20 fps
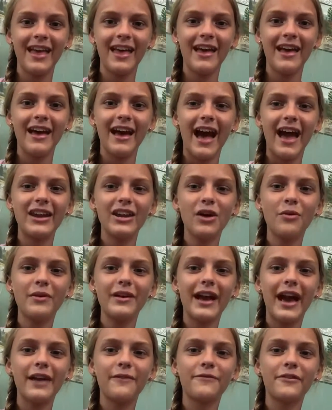I know when
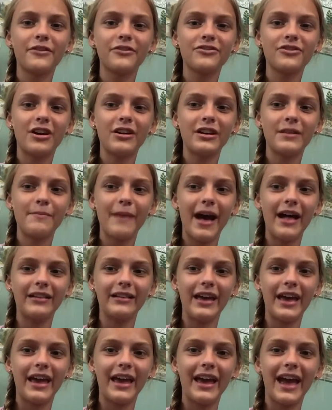I first started
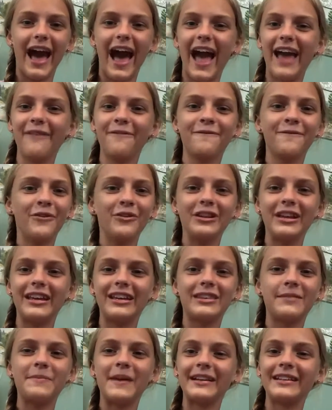ballet, I fully
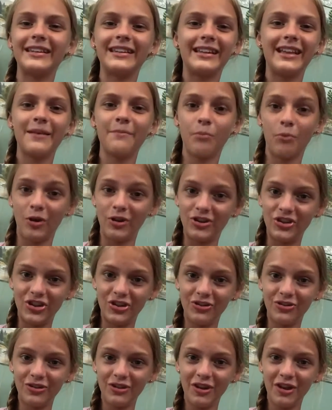expected to get pointe
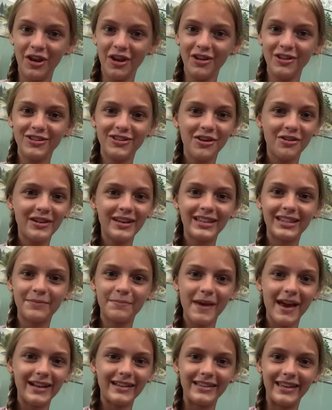shoes. Don't
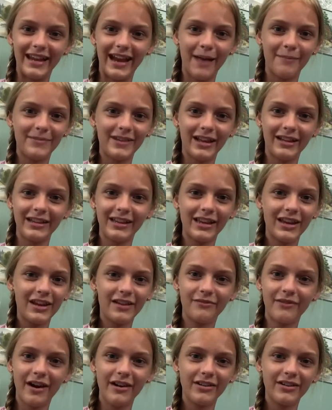expect it. I'm telling it
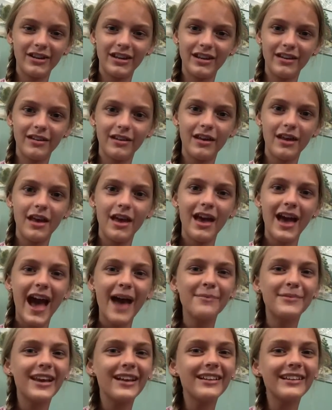
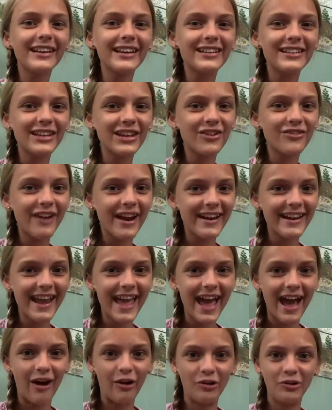to you right
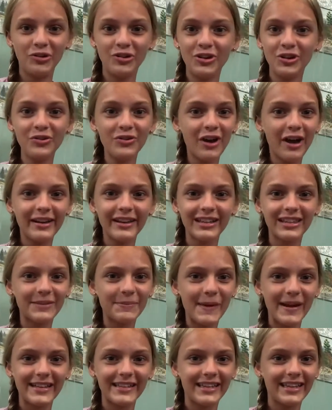now. Do not
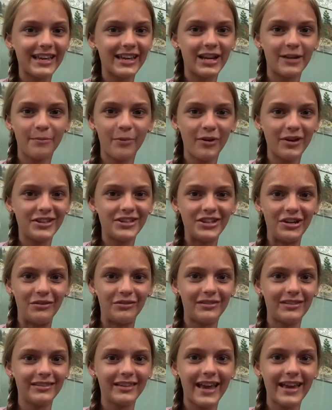expect to get your pointe shoes,
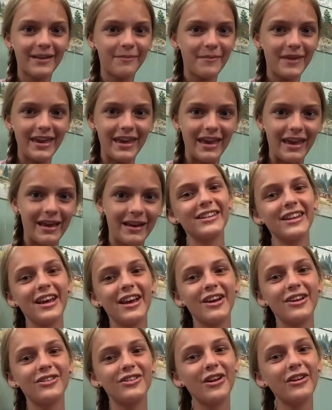like me.
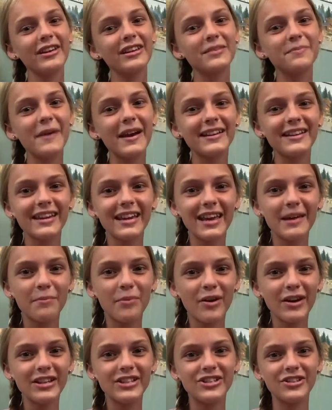Don't expect to get
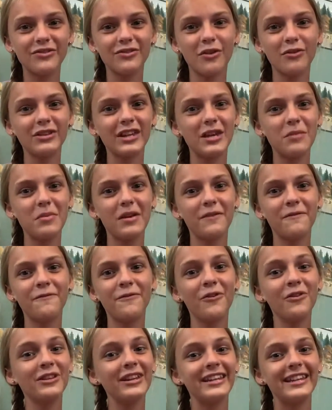pointe shoes only to be
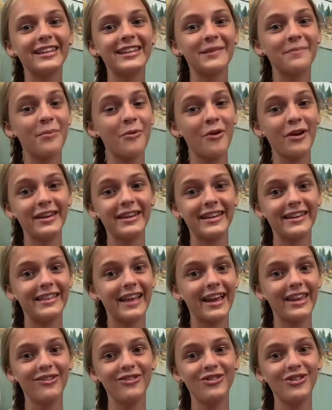fully disappointed that
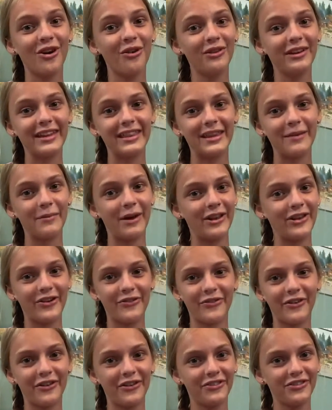you don't get them on your
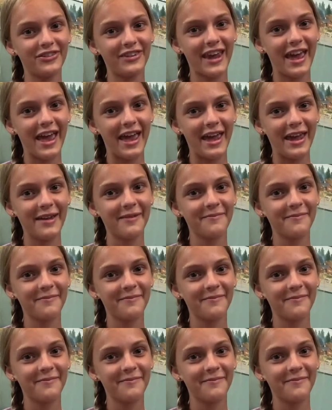first day.